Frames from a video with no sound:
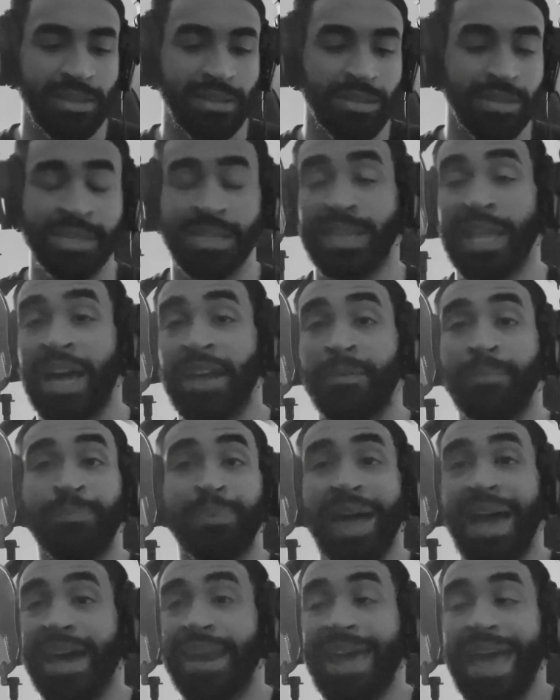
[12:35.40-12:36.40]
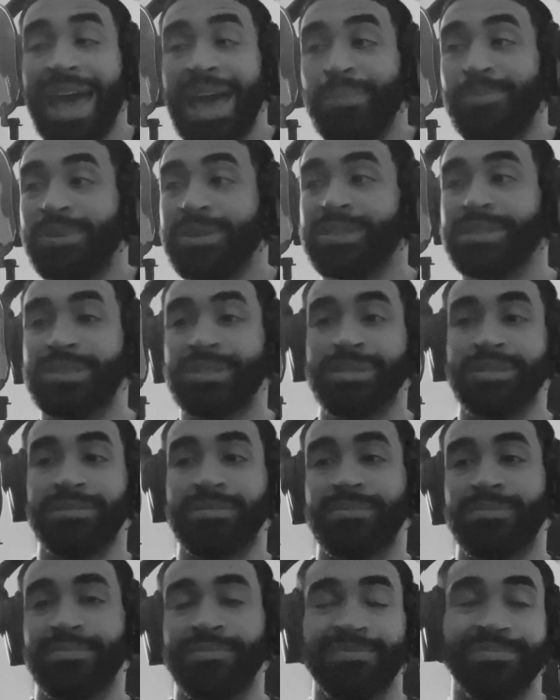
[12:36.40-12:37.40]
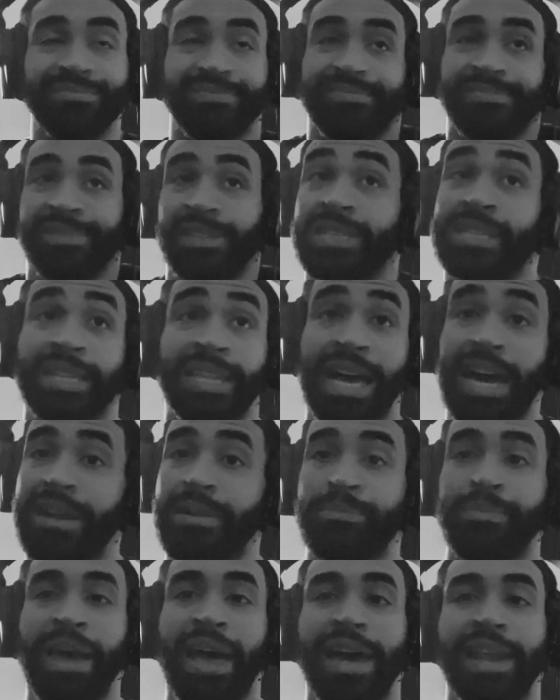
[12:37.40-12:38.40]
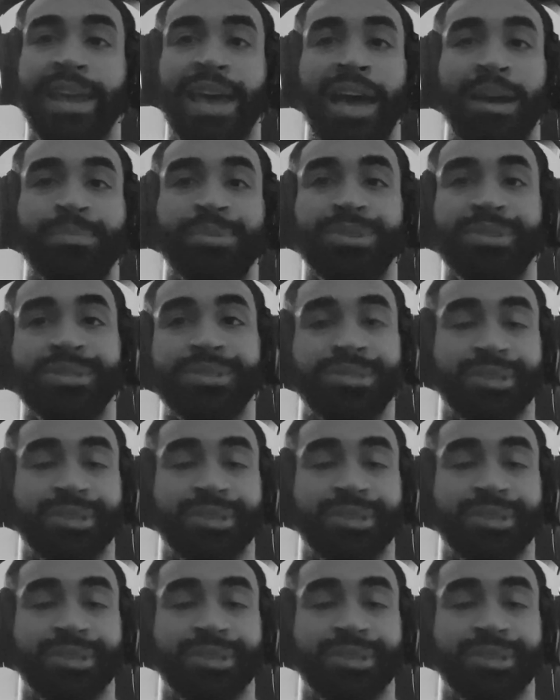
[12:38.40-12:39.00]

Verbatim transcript: There's a lot of bad habits. There's a lot of bad habits.